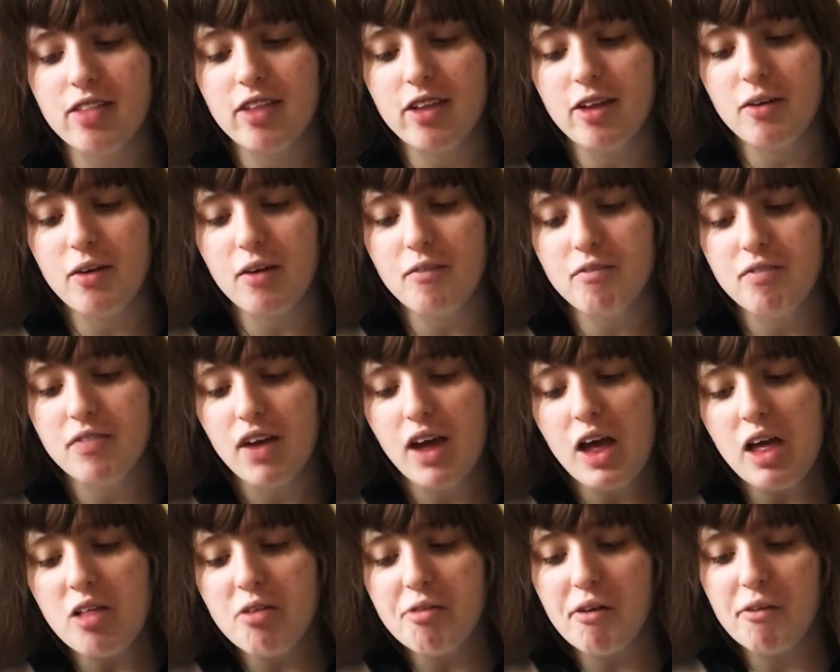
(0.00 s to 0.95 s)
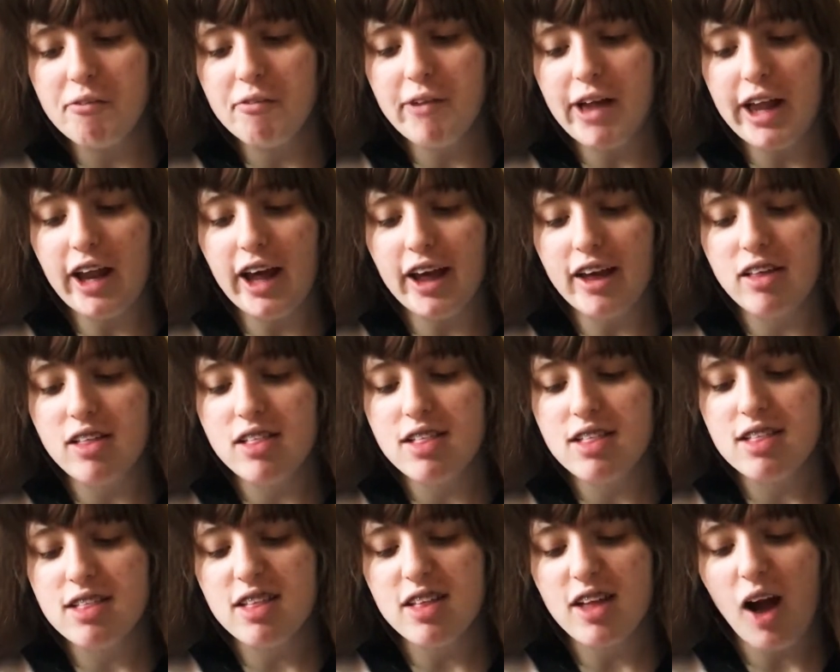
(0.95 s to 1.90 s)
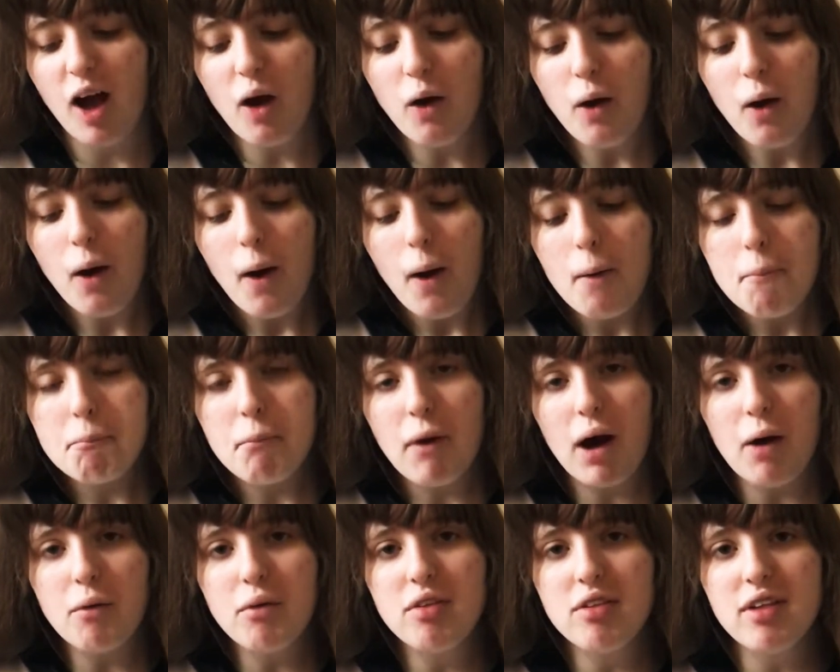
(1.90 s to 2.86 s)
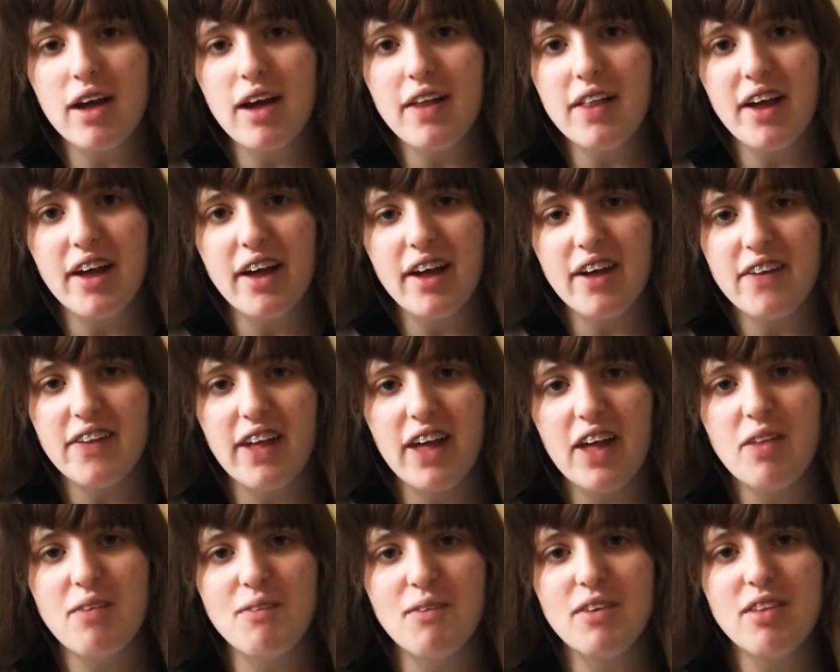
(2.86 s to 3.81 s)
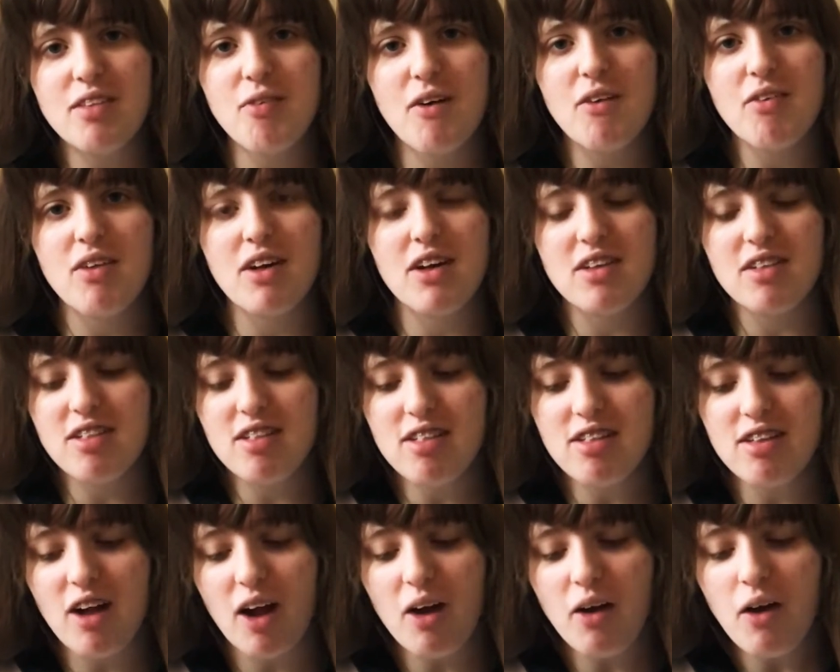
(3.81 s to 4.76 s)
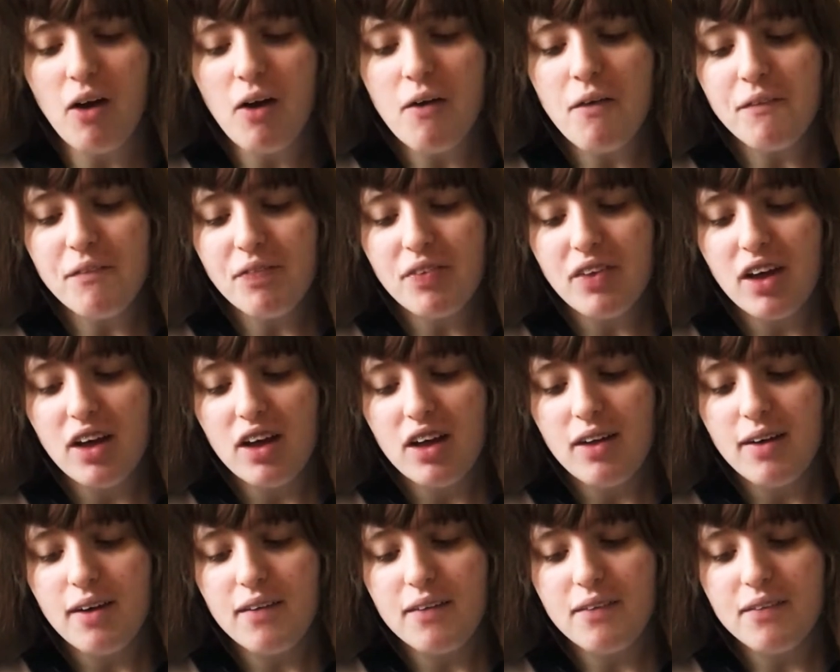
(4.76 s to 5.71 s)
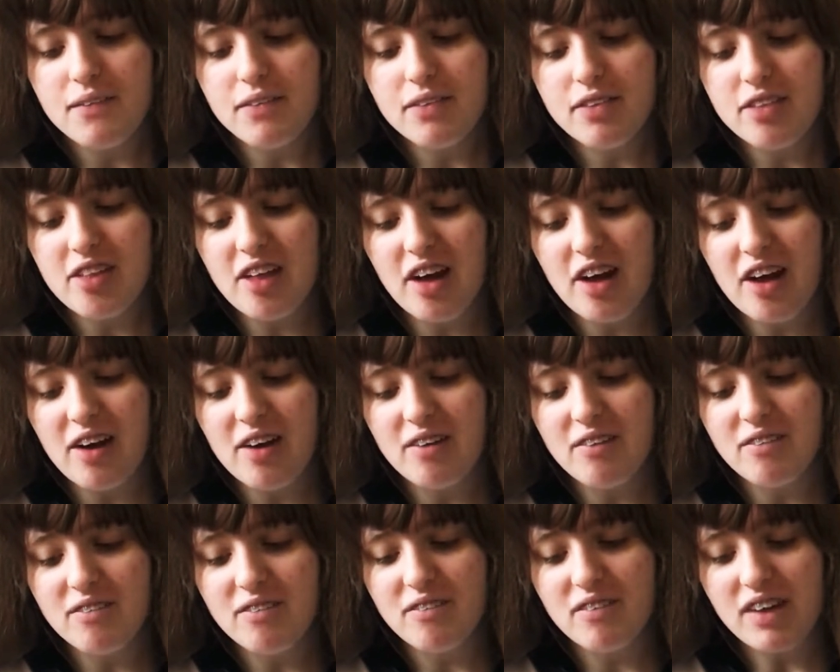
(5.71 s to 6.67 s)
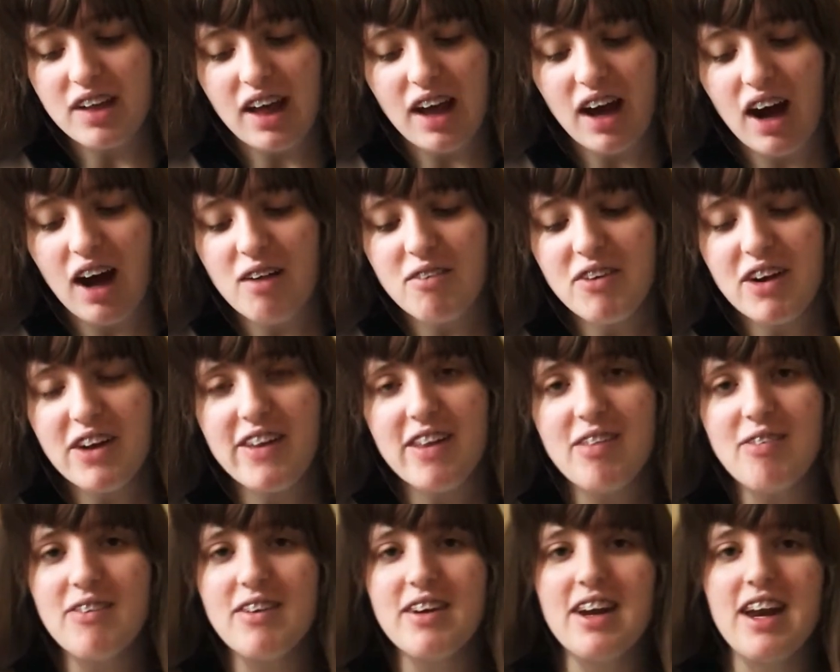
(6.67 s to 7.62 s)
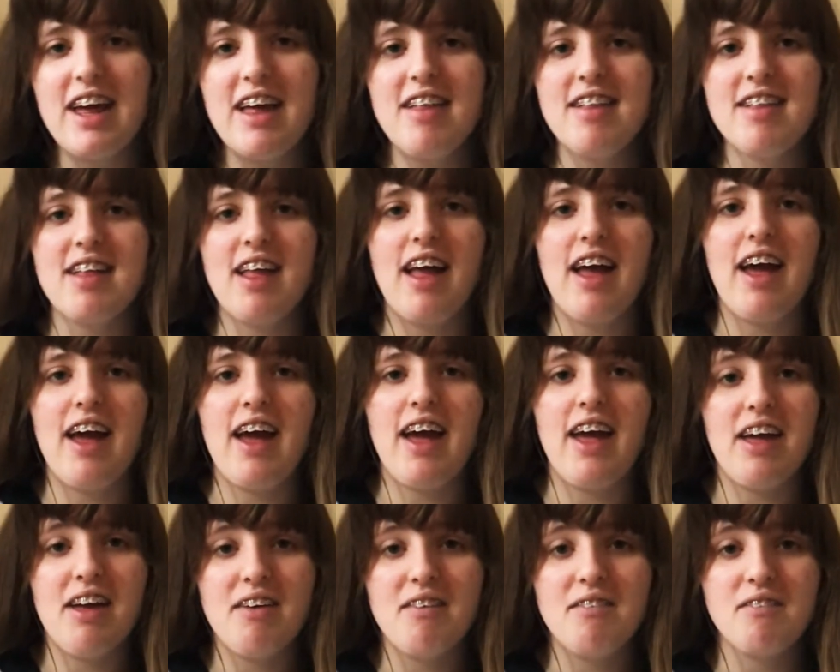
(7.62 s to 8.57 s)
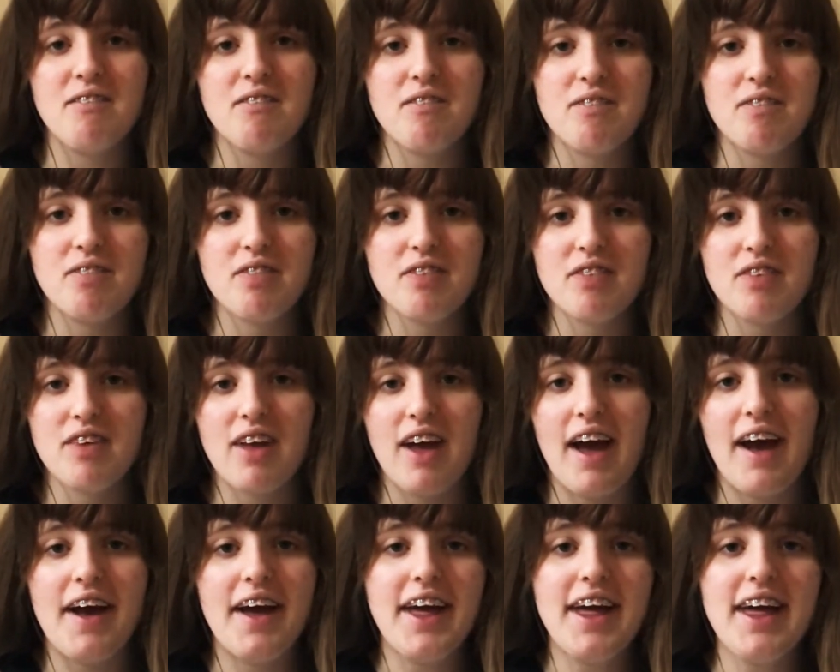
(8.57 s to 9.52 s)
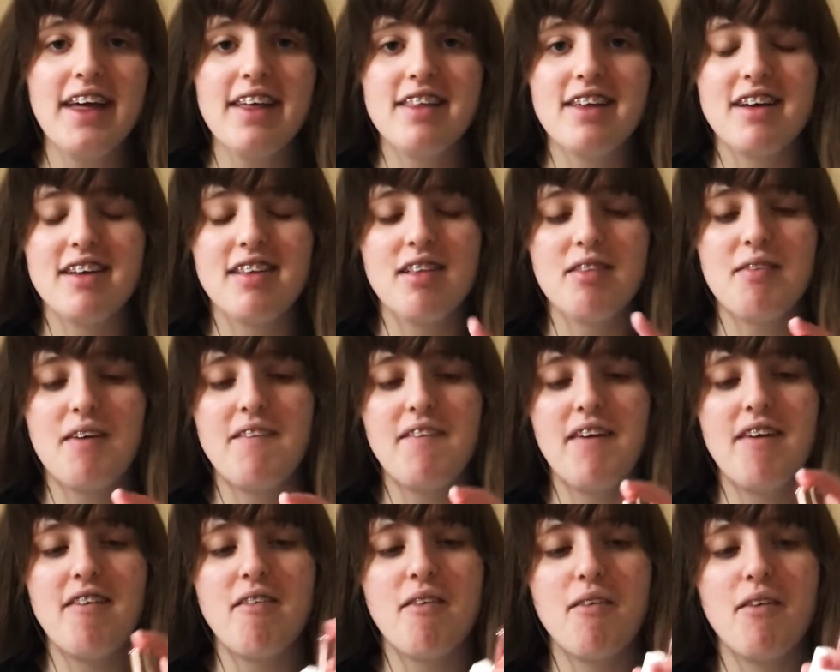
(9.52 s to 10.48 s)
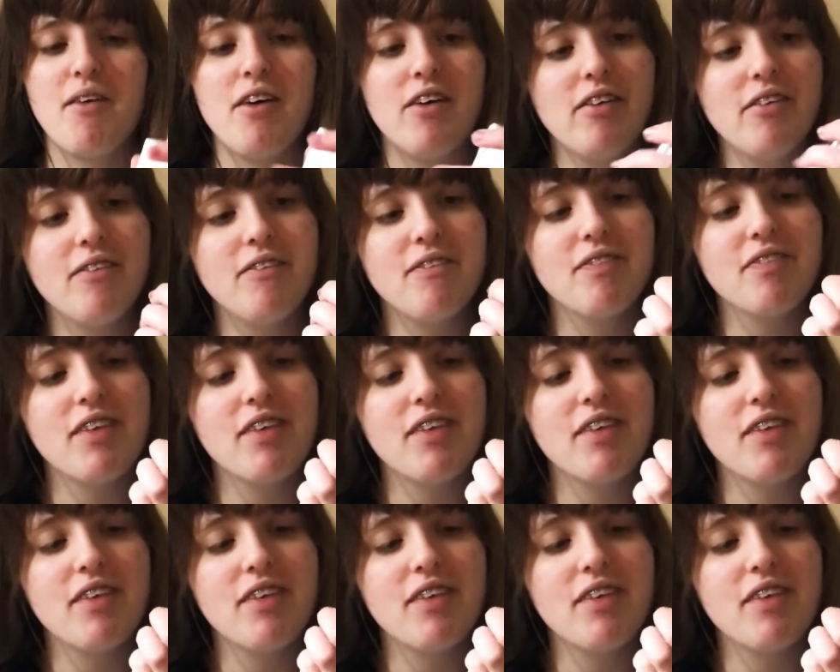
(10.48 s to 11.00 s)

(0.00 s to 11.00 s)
to smell a bit like snow. But I would say like the other one smells like snow. So yeah, I'd rate this one at least a 8 because it's my favourite one.